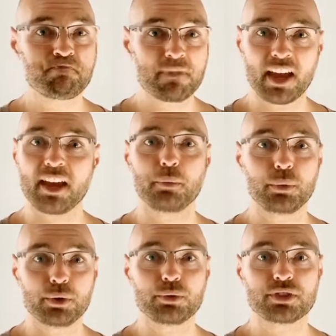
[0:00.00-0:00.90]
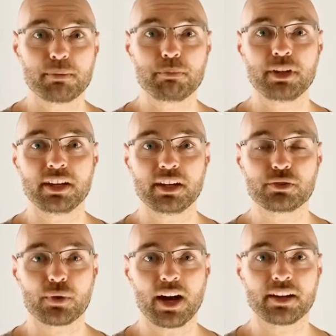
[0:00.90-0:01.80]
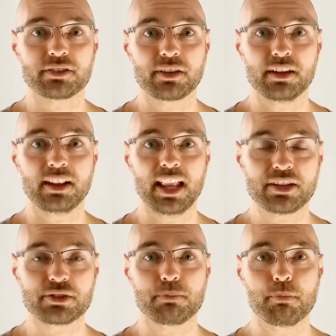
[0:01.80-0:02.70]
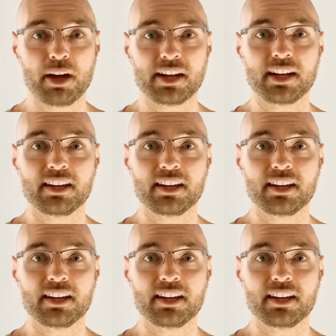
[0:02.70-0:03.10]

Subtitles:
it will simply attract less money.